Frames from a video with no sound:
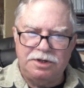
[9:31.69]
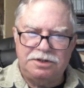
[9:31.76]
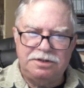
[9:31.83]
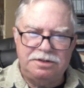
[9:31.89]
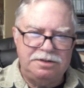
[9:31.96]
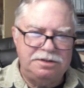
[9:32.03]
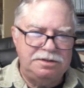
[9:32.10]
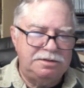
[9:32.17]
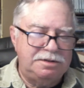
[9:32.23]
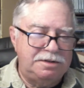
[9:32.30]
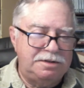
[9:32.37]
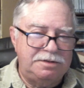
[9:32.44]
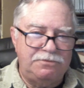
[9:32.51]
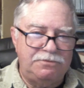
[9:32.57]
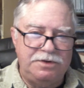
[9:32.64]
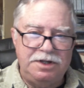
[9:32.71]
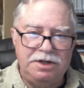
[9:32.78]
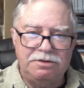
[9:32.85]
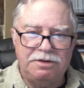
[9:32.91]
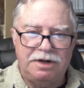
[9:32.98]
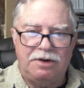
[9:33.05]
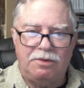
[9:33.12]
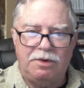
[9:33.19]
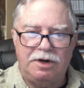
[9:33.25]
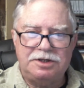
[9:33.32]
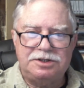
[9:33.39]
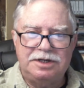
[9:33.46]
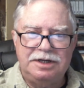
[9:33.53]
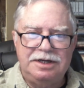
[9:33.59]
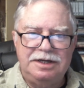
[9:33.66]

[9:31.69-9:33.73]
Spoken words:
to the video that I watched.